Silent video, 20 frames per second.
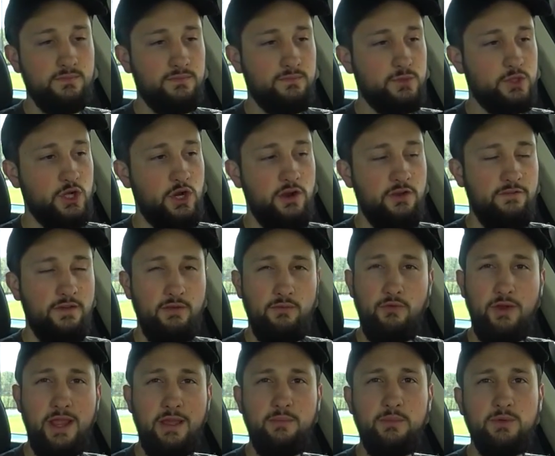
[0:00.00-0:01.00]
sorry if I
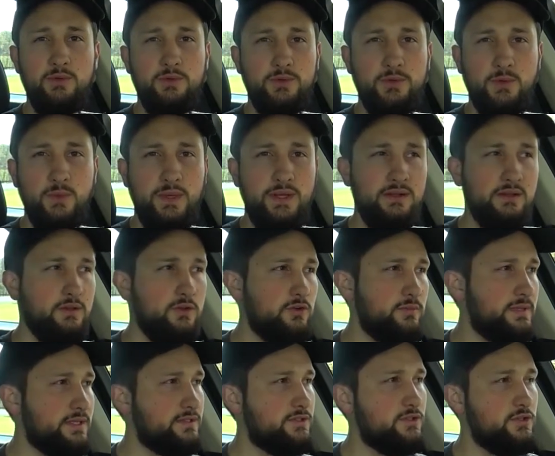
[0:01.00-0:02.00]
rambled or went a
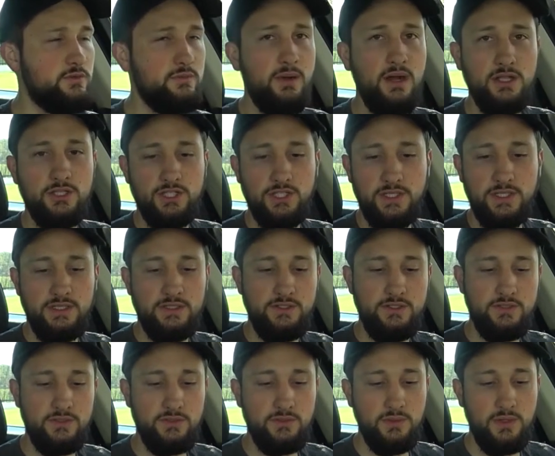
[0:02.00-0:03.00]
little bit too much
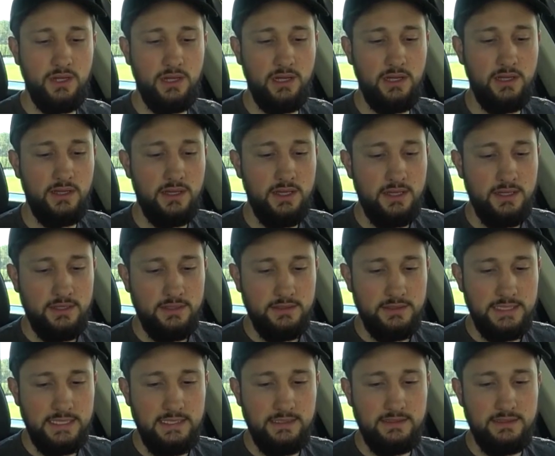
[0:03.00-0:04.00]
into
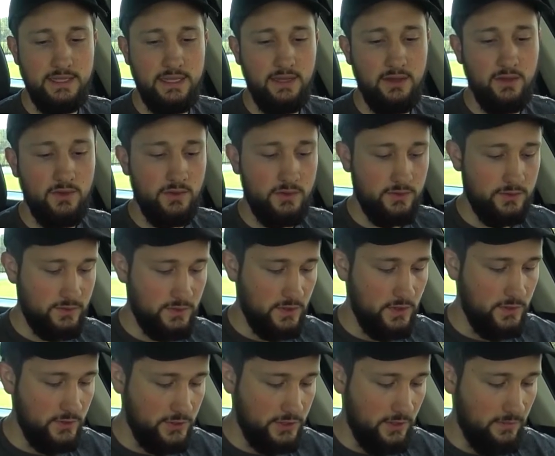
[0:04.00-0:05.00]
detail
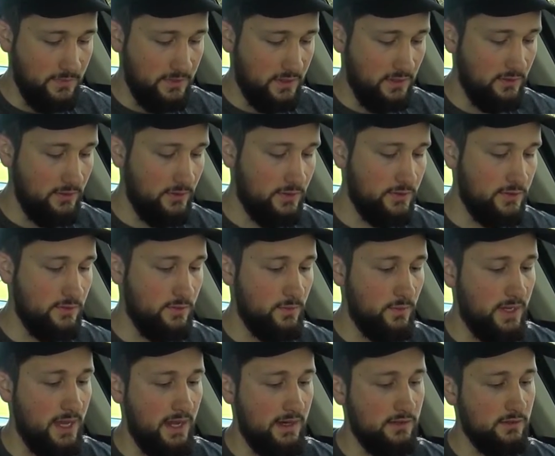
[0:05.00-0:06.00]
or something, or
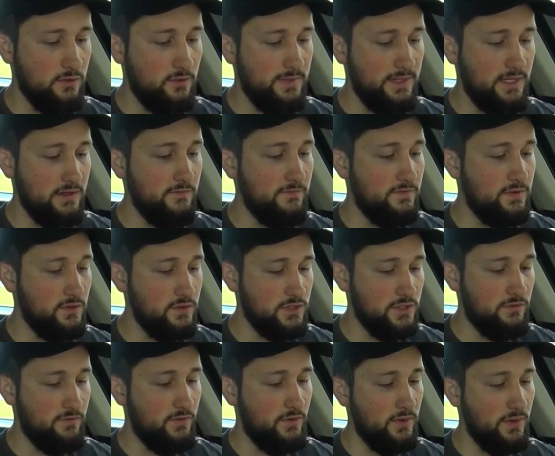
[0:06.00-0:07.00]
got a little bit
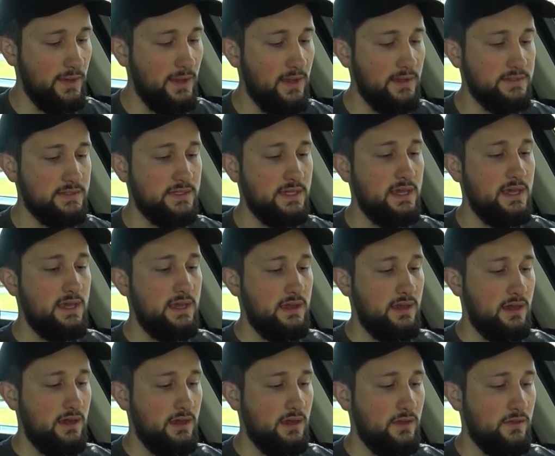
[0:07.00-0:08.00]
confusing for you guys.
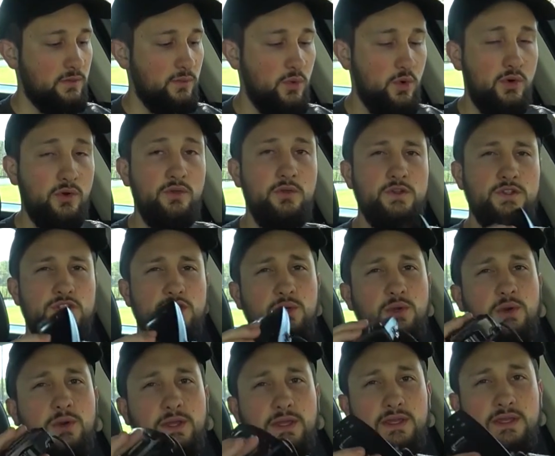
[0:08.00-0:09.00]
The moral of the
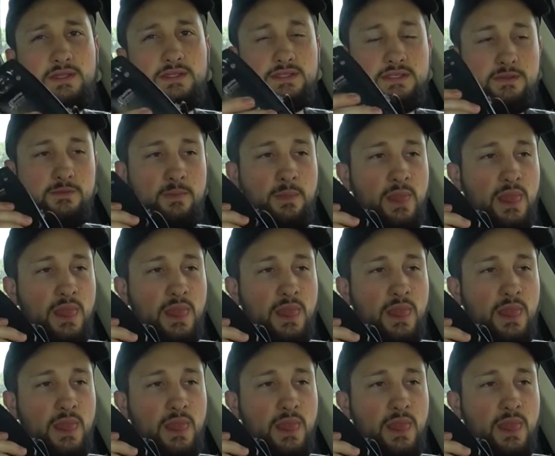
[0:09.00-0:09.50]
story is,